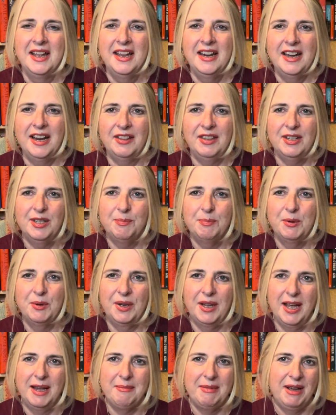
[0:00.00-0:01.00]
Now this book
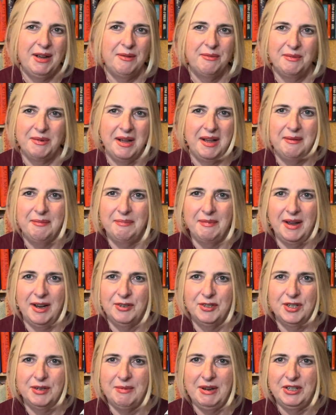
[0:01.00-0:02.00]
came out, I
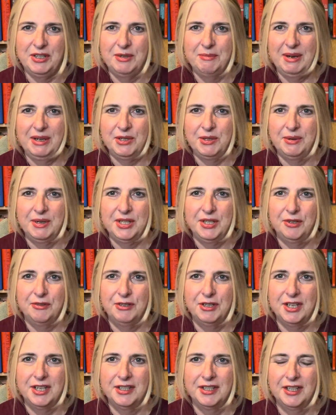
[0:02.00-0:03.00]
should imagine, about 20 odd
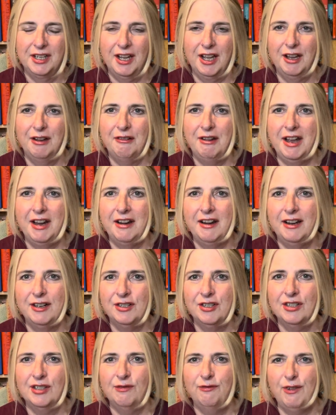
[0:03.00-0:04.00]
years ago, and I
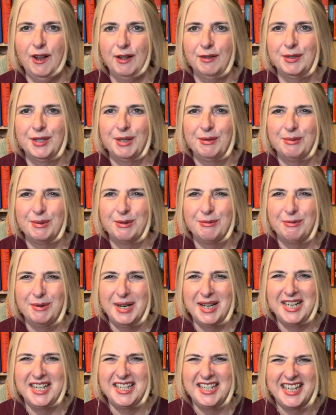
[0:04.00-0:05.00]
just felt it was
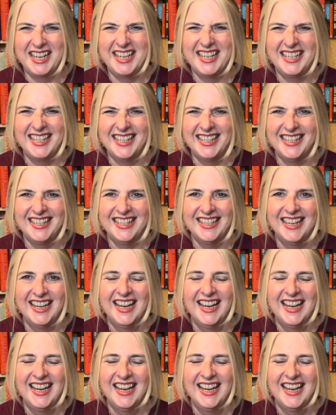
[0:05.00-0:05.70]
really dated.